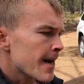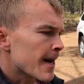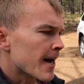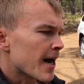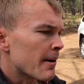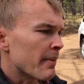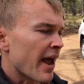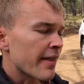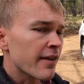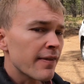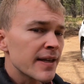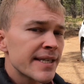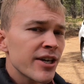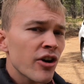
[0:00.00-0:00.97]
And
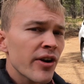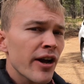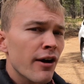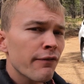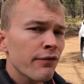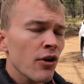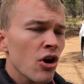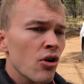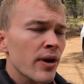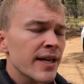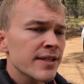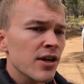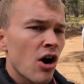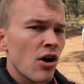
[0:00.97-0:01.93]
then the TRD OffRoad
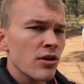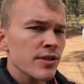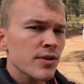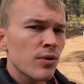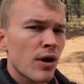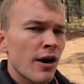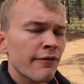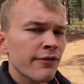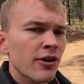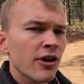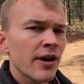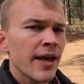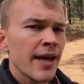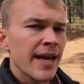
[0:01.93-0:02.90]
is also
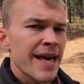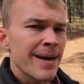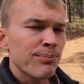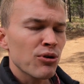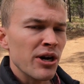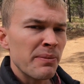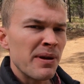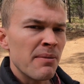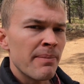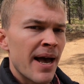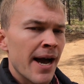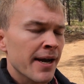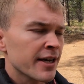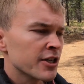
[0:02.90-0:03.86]
offered in a premium
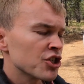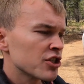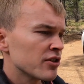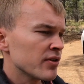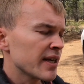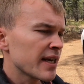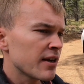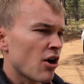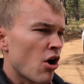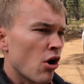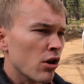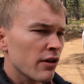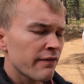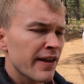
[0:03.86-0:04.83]
package. So you can get
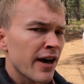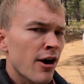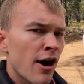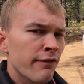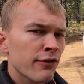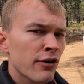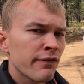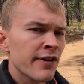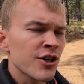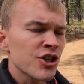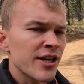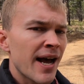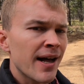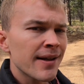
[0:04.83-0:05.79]
all of that off-road
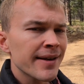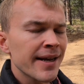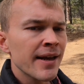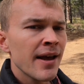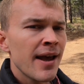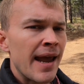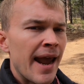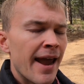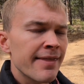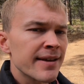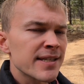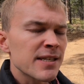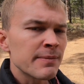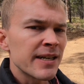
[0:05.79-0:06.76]
functionality and
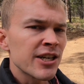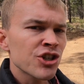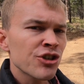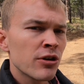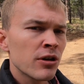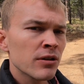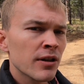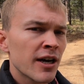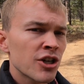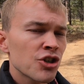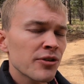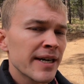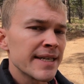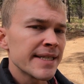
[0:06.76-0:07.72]
then some additional
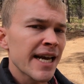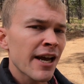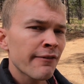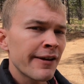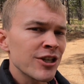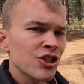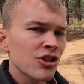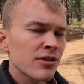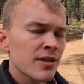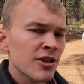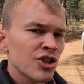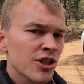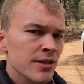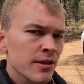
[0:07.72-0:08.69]
luxury and tech features
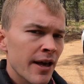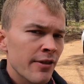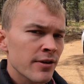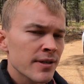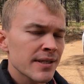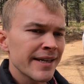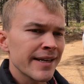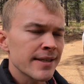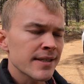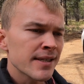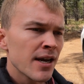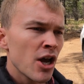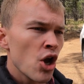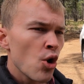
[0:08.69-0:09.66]
such as leather
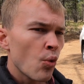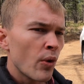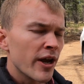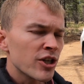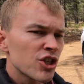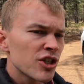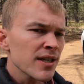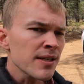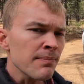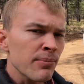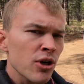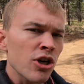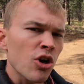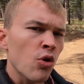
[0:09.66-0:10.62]
seats, which doesn't
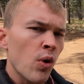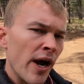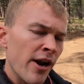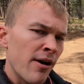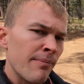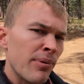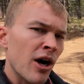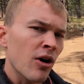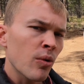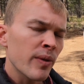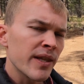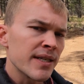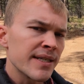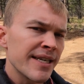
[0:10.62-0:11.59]
put it quite on par
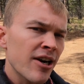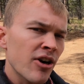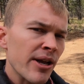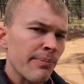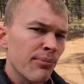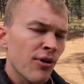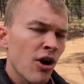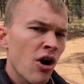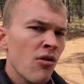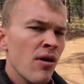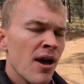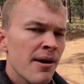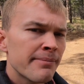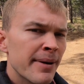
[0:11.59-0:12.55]
with the TRD Pro,
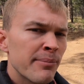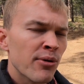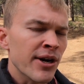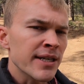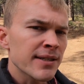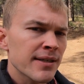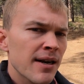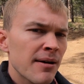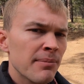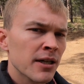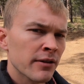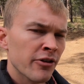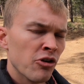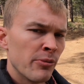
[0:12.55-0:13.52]
but brings it up
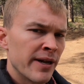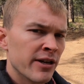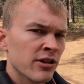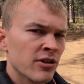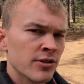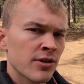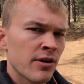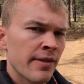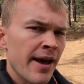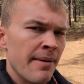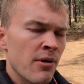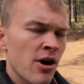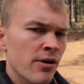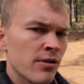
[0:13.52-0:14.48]
a little bit closer to
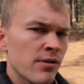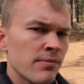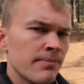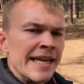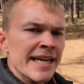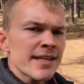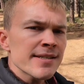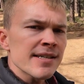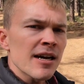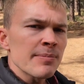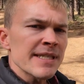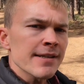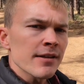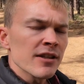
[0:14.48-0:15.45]
that model. Next
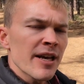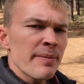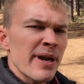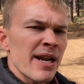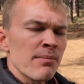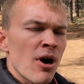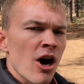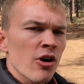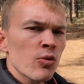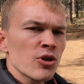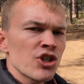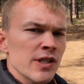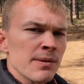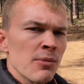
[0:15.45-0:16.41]
up is the Limited model,
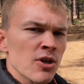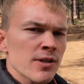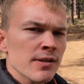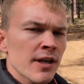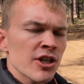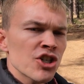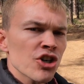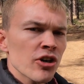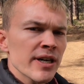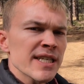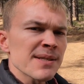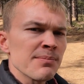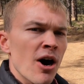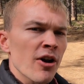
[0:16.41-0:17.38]
which is the most
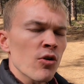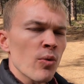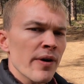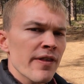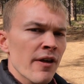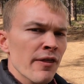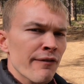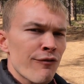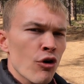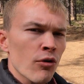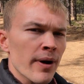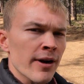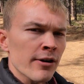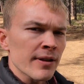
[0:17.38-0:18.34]
luxurious model within the
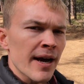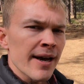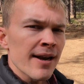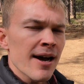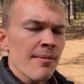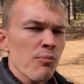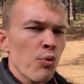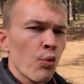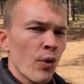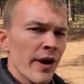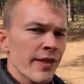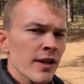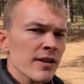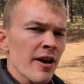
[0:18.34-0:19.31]
4Runner lineup.
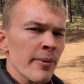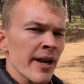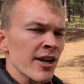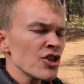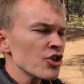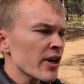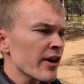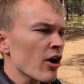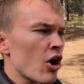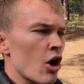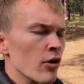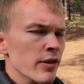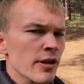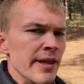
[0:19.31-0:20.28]
With the Limited, you get
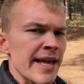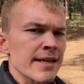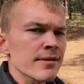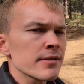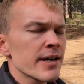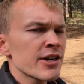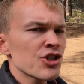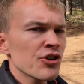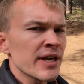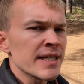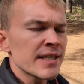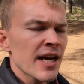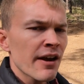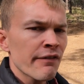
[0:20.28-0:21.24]
all the latest luxury
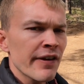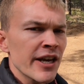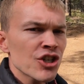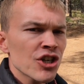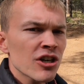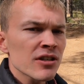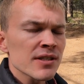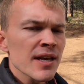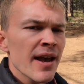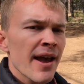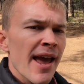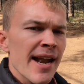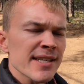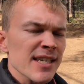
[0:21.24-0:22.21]
and tech features,
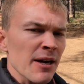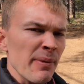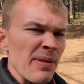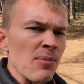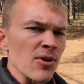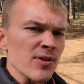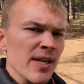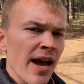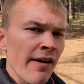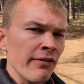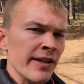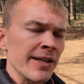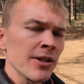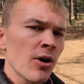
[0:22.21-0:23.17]
and it's going to be the most
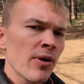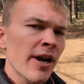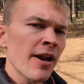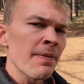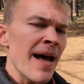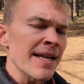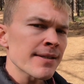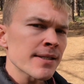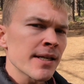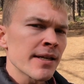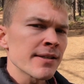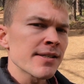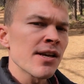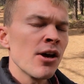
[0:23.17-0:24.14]
heavily loaded in that
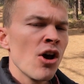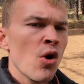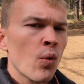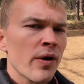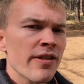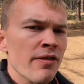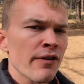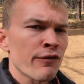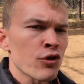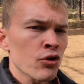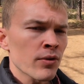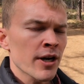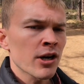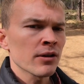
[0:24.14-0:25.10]
sense within the
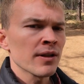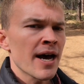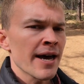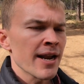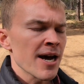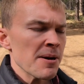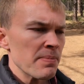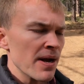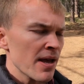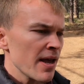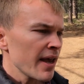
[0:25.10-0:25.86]
4Runner lineup.